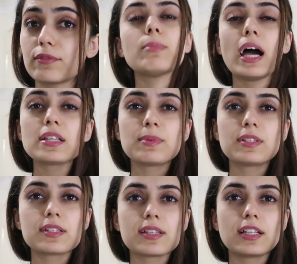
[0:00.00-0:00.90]
So my
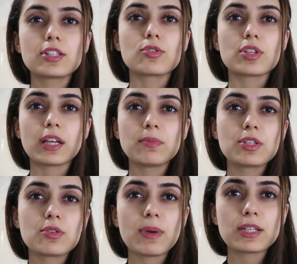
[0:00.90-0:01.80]
husband decided to take
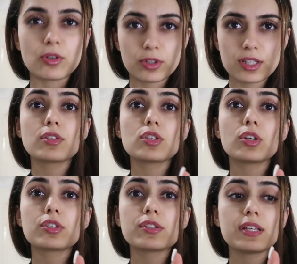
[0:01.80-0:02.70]
me to my doctor. The
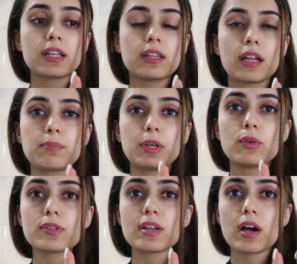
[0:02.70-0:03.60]
doctor said that
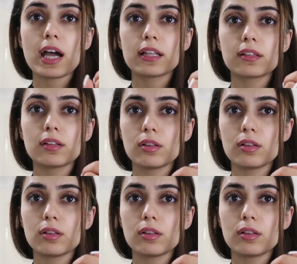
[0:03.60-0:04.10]
because I had